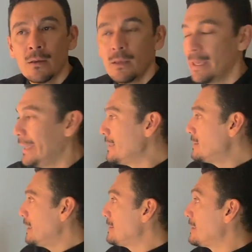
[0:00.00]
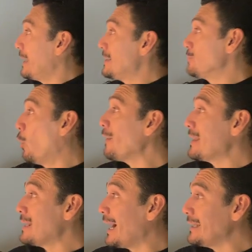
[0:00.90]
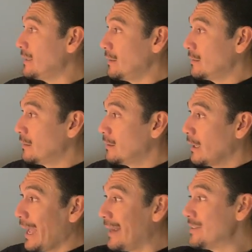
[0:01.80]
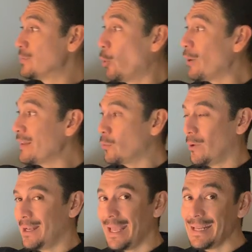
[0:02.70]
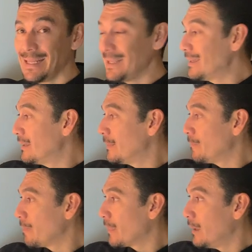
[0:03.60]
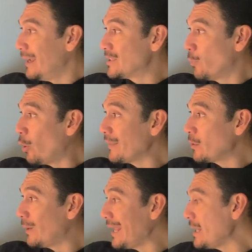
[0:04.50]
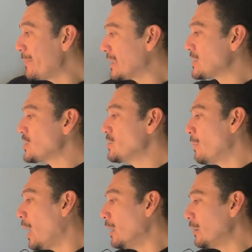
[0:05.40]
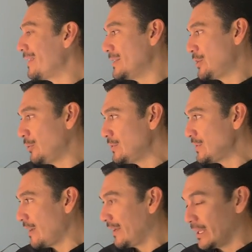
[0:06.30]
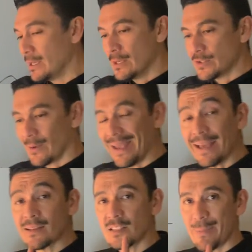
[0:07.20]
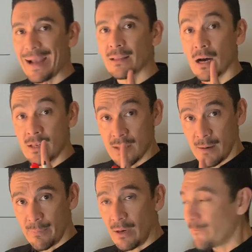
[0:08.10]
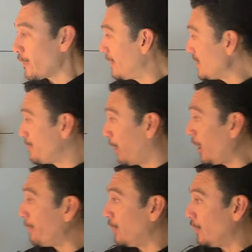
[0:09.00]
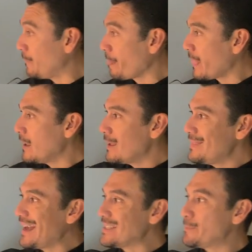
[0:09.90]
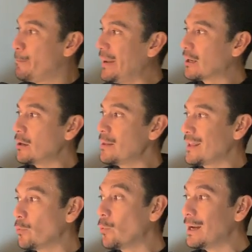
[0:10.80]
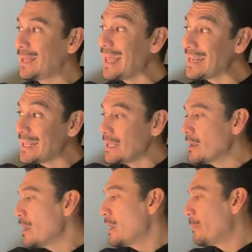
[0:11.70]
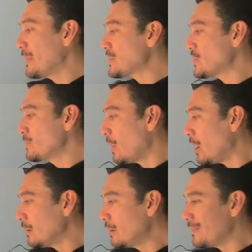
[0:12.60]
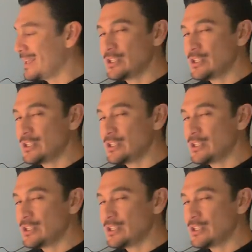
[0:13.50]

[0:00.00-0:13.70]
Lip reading: It's more than 90, and it's more than 180. It's more than 180, but it's smaller than 270. So I expect a number for this purple that's bigger than 180, but smaller than